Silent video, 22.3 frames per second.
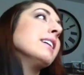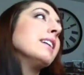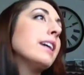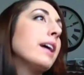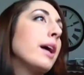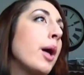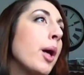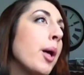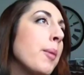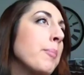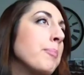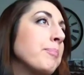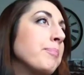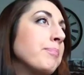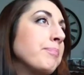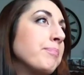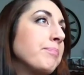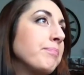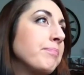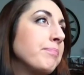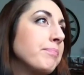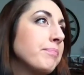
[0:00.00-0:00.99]
Um,
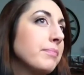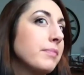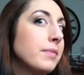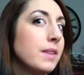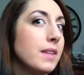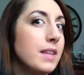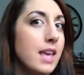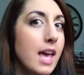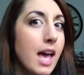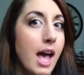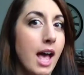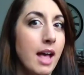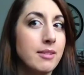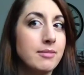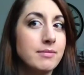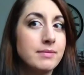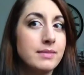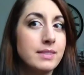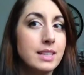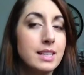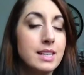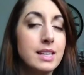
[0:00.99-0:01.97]
yeah.
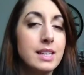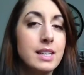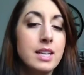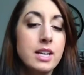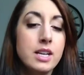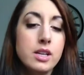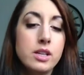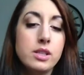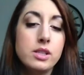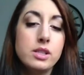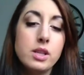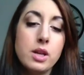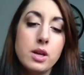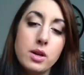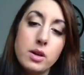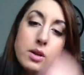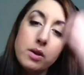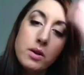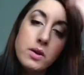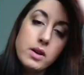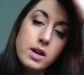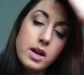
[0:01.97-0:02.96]

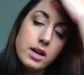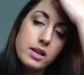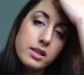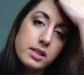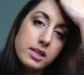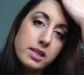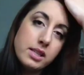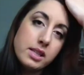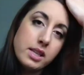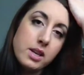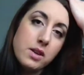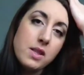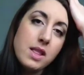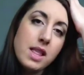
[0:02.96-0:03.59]
So, I'll see you